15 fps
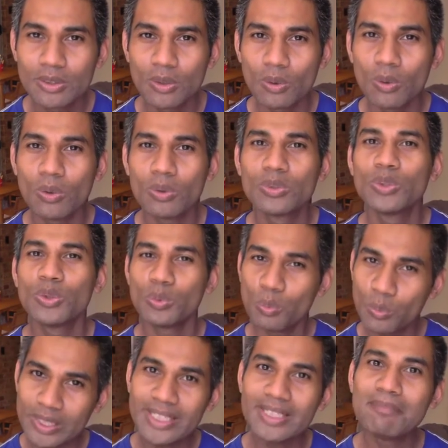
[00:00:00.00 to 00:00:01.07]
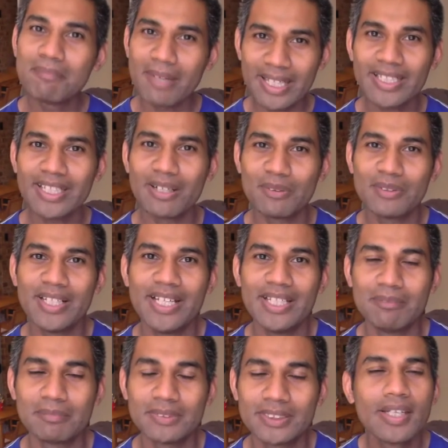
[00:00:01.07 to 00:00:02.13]
or do we make our
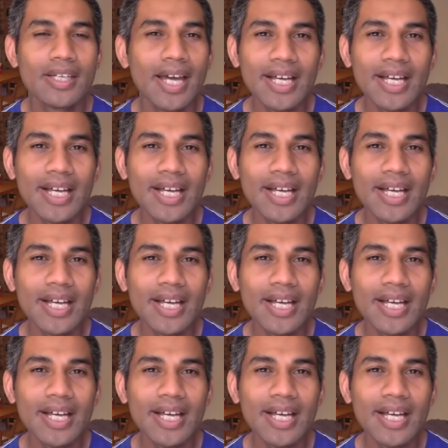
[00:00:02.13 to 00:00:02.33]
names?